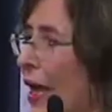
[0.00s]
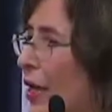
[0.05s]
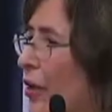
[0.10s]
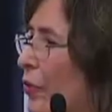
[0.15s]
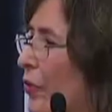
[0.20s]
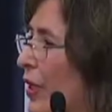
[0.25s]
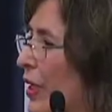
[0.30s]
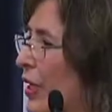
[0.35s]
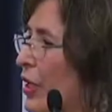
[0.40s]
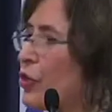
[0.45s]

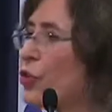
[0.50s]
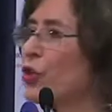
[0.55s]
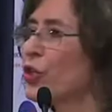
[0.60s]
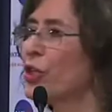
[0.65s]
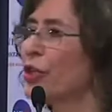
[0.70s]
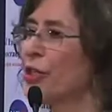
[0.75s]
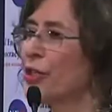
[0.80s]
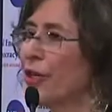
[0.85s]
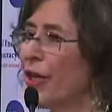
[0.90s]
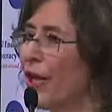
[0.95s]

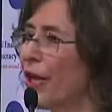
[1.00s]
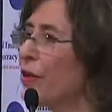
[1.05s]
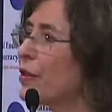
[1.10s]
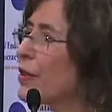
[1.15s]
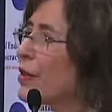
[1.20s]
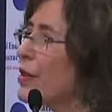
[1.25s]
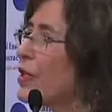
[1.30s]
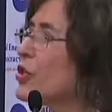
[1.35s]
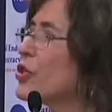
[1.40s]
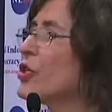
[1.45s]
religion,
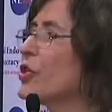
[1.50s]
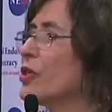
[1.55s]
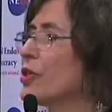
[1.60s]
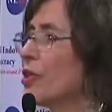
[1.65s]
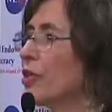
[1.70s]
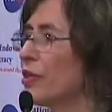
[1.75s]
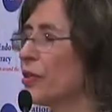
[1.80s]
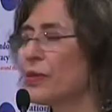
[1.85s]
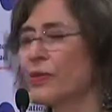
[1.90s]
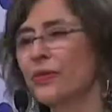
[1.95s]

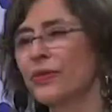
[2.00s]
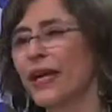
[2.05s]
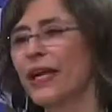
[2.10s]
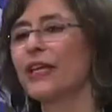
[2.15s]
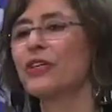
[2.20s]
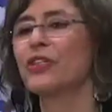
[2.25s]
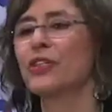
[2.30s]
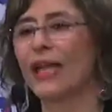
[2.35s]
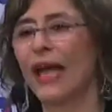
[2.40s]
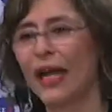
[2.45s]
ethnicity,
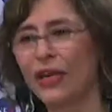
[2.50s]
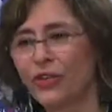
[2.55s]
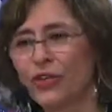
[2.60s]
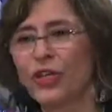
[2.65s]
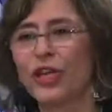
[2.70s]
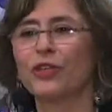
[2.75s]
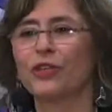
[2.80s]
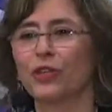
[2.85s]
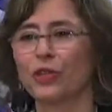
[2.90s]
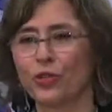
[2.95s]
race, and
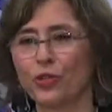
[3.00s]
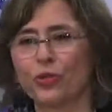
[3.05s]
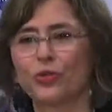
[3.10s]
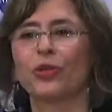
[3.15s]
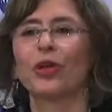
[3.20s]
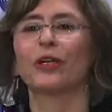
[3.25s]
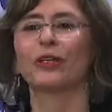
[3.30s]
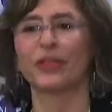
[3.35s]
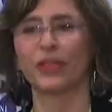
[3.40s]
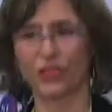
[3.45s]
gender do
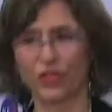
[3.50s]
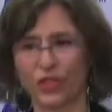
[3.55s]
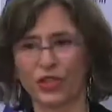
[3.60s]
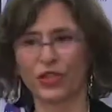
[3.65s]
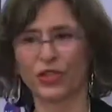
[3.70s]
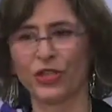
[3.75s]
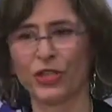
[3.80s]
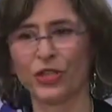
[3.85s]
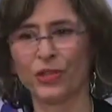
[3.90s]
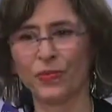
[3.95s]
not
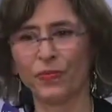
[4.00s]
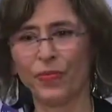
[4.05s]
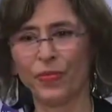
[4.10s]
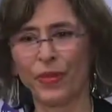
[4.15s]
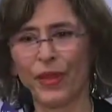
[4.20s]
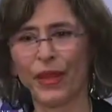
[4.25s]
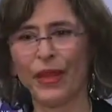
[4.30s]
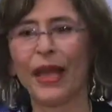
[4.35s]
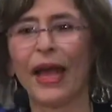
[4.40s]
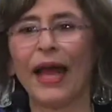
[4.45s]
exist.
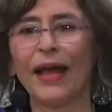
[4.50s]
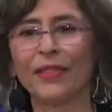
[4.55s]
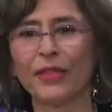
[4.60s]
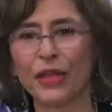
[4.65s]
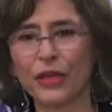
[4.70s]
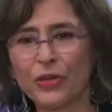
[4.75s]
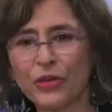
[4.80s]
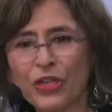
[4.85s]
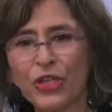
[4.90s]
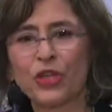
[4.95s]
And
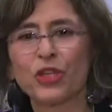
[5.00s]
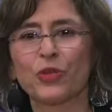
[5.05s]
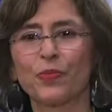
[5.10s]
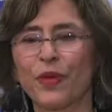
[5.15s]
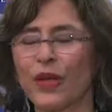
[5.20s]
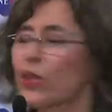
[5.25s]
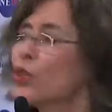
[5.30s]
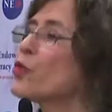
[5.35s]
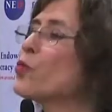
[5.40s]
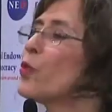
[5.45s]
there is a
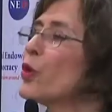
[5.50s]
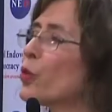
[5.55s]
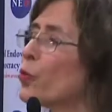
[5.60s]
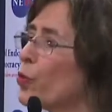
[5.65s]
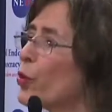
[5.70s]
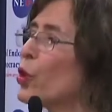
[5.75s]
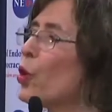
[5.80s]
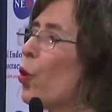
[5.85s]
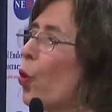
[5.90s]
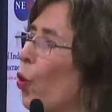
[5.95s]
space where
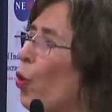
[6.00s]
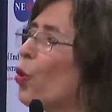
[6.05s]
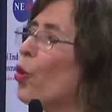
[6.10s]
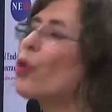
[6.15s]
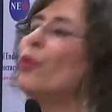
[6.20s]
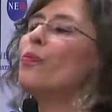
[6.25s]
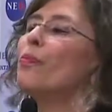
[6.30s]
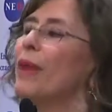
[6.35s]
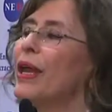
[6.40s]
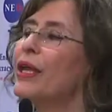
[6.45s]
we all
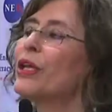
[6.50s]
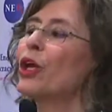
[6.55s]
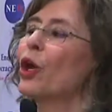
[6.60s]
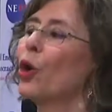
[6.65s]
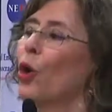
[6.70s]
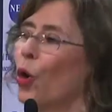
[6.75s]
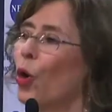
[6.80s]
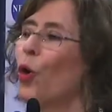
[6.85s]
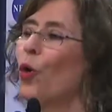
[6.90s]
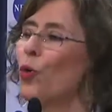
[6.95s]
make
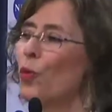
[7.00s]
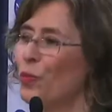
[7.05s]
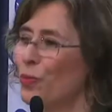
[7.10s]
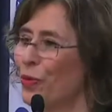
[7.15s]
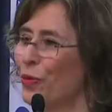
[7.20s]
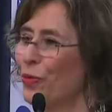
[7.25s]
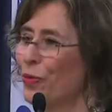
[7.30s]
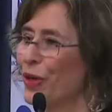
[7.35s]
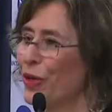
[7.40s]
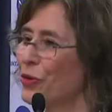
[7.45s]
a home,
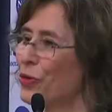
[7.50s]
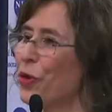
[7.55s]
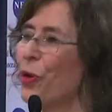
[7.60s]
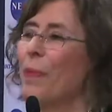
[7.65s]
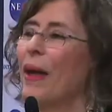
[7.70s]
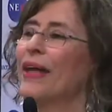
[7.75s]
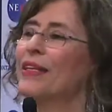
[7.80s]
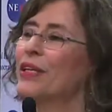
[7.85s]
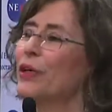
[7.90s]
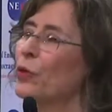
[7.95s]
where no
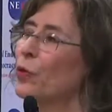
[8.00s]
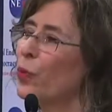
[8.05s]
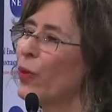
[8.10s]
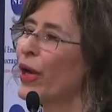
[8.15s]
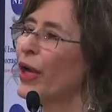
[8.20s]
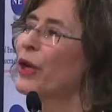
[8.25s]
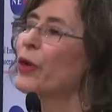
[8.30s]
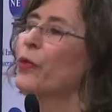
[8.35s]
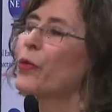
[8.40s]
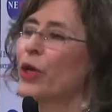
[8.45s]
matter
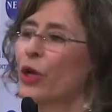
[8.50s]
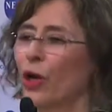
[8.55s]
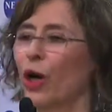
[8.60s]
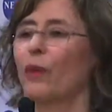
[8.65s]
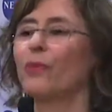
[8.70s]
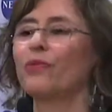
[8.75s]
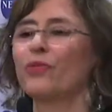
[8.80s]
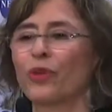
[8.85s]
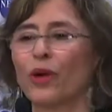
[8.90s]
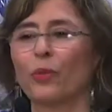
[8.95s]
where we
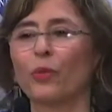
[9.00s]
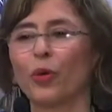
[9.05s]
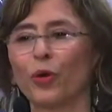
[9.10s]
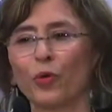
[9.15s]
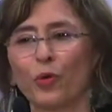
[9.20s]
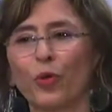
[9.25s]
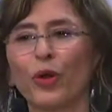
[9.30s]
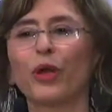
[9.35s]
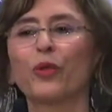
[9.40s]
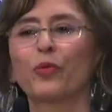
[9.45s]
come from or
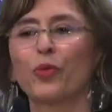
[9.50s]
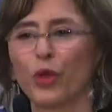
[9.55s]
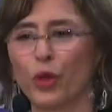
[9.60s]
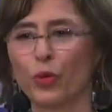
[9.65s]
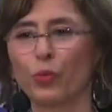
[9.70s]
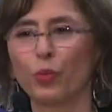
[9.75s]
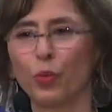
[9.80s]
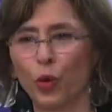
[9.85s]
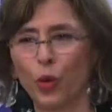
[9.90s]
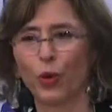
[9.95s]
where we
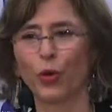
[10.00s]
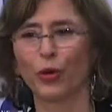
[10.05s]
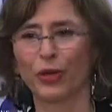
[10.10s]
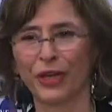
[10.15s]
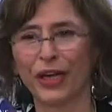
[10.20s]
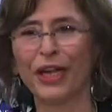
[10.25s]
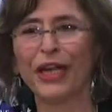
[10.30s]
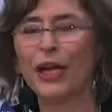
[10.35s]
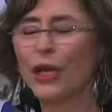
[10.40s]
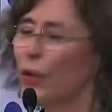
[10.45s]
are born,
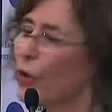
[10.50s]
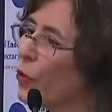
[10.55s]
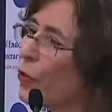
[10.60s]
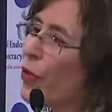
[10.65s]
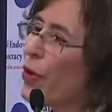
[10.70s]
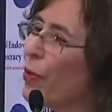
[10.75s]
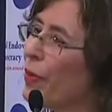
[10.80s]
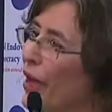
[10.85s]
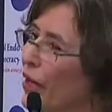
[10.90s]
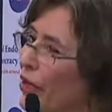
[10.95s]

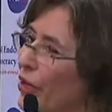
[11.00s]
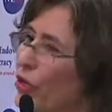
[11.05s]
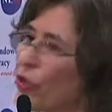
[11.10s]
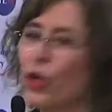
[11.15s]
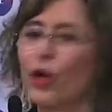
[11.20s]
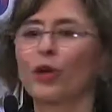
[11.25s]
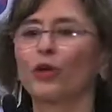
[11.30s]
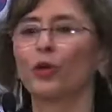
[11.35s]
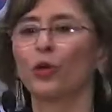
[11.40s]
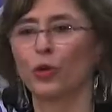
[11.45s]
we make it
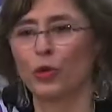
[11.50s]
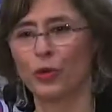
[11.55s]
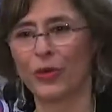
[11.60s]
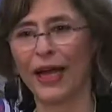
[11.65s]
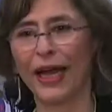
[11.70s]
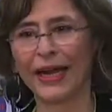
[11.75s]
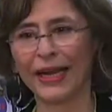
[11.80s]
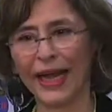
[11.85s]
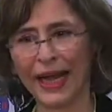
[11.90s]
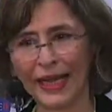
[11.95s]
our own,
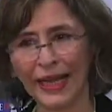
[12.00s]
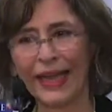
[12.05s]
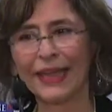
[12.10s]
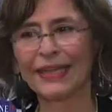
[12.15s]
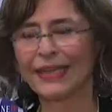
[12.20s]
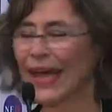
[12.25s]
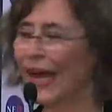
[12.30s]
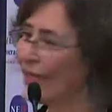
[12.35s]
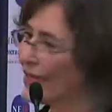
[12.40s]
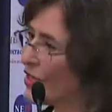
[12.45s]

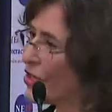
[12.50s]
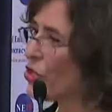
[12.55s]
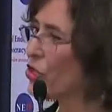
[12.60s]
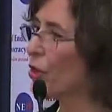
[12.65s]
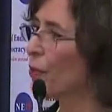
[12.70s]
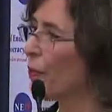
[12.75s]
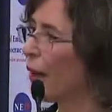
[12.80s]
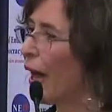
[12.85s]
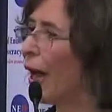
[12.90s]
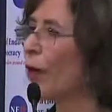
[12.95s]
and that is
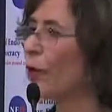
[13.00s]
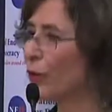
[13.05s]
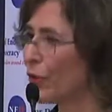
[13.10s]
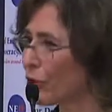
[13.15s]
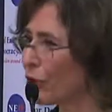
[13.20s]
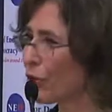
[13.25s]
the power